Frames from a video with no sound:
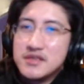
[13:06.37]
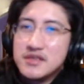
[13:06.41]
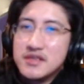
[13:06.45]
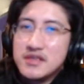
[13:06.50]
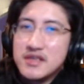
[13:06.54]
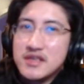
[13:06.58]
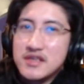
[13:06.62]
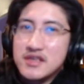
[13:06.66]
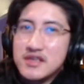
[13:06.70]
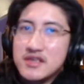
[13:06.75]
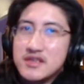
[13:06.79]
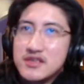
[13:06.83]

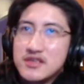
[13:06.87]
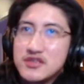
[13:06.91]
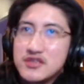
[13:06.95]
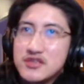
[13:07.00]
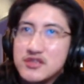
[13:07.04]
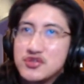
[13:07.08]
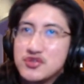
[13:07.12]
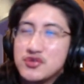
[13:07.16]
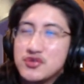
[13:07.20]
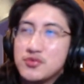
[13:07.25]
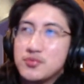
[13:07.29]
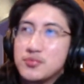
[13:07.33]
like
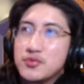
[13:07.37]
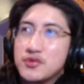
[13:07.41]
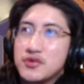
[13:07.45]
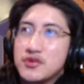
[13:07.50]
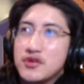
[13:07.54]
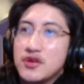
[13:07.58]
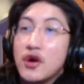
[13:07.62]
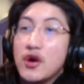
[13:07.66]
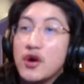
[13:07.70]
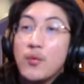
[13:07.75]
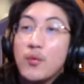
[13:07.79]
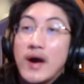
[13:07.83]
super,
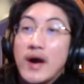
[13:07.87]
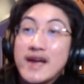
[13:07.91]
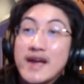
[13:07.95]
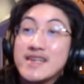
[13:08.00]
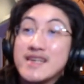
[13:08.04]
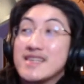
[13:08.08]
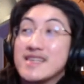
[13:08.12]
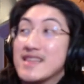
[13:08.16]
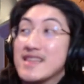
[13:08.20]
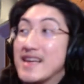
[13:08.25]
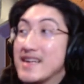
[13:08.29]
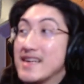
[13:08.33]
oh,
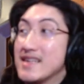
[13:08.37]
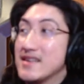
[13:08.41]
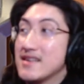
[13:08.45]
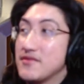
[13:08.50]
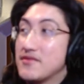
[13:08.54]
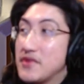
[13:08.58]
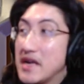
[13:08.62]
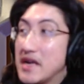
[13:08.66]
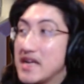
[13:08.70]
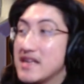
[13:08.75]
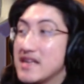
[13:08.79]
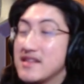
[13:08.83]
Winding Light,
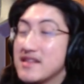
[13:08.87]
right?